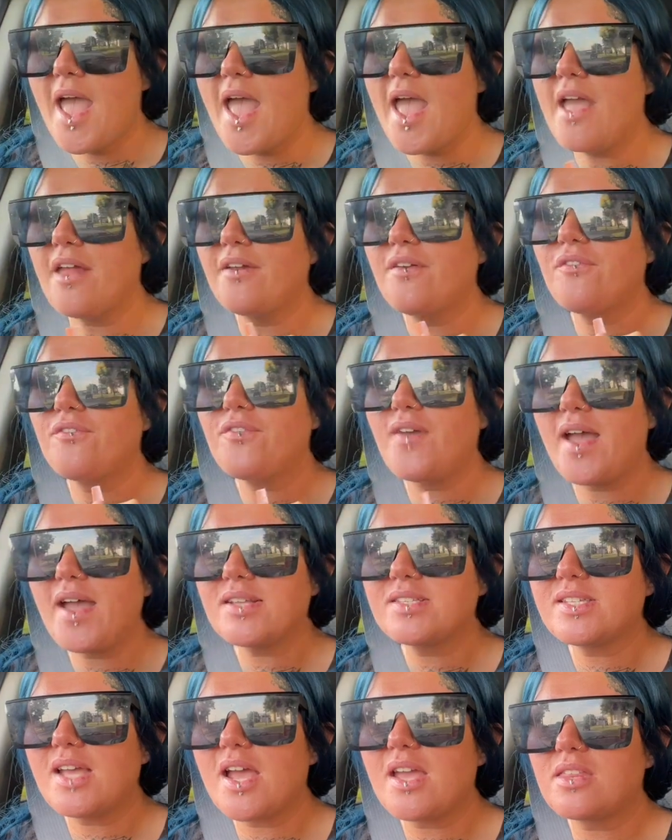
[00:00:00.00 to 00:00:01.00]
In
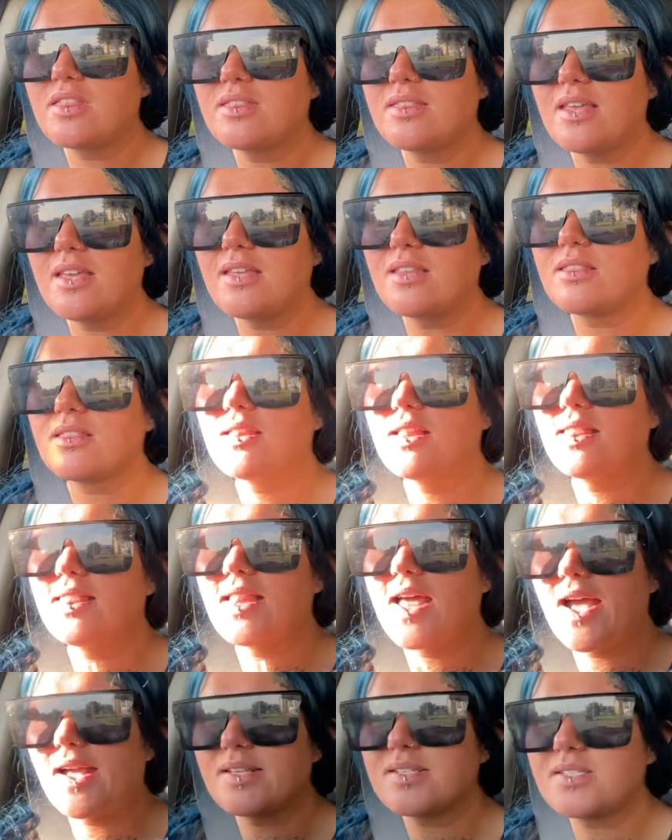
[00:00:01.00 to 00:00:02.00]
fact, I think the
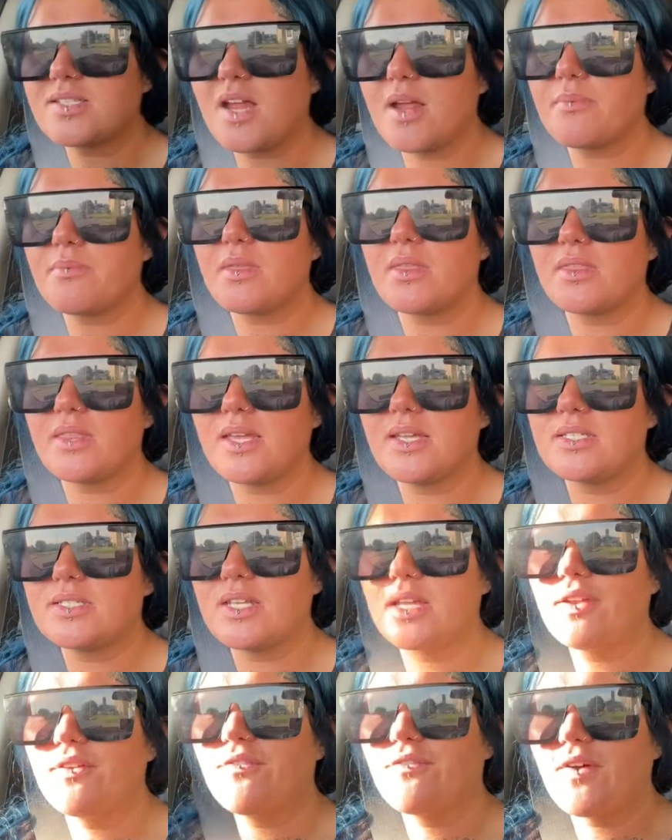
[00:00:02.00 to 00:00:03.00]
last time that they
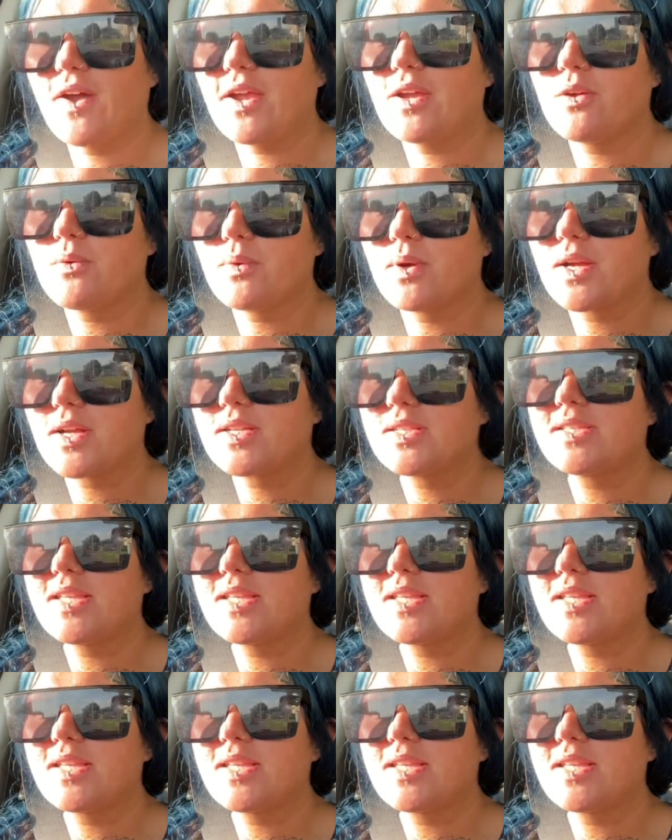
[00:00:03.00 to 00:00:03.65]
did fireworks,